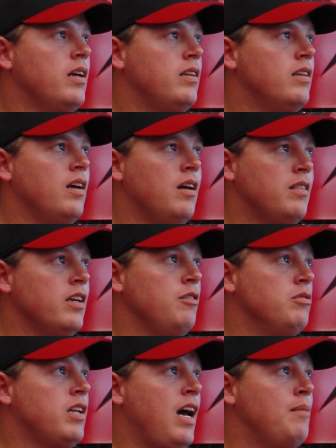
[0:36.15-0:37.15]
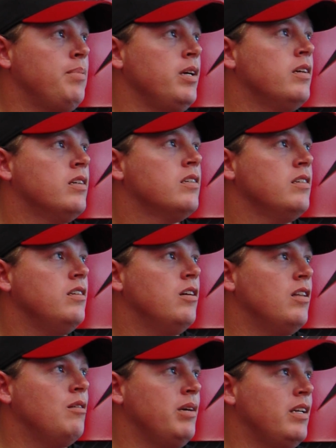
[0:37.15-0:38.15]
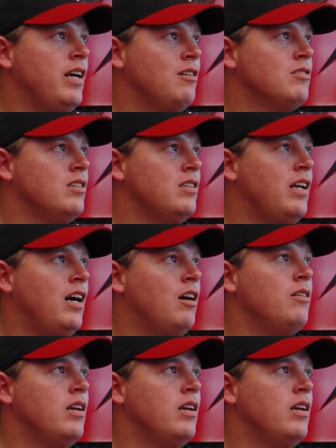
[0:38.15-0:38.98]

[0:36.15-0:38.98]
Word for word: and I think he was happy, you know, that we announced it now.